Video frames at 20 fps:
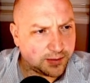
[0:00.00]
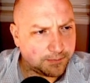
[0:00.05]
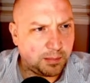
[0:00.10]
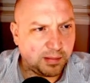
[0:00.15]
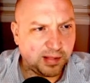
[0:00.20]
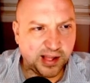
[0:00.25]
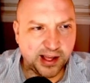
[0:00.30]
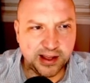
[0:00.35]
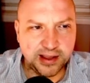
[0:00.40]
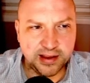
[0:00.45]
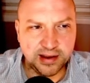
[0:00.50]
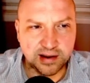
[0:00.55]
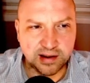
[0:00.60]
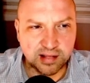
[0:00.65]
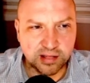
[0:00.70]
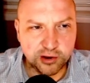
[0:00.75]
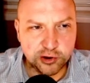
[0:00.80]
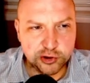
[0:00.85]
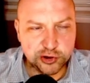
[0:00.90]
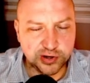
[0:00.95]
Apply
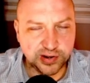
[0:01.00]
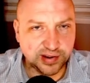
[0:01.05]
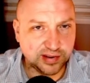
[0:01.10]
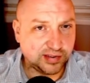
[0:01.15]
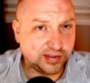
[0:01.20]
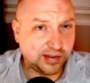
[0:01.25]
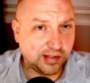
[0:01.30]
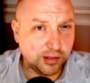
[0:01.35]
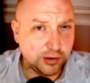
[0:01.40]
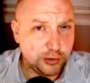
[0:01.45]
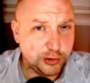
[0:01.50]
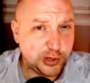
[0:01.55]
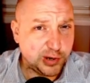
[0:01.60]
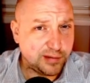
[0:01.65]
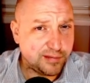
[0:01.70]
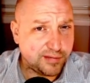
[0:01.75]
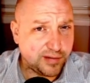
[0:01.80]
inclusion-exclusion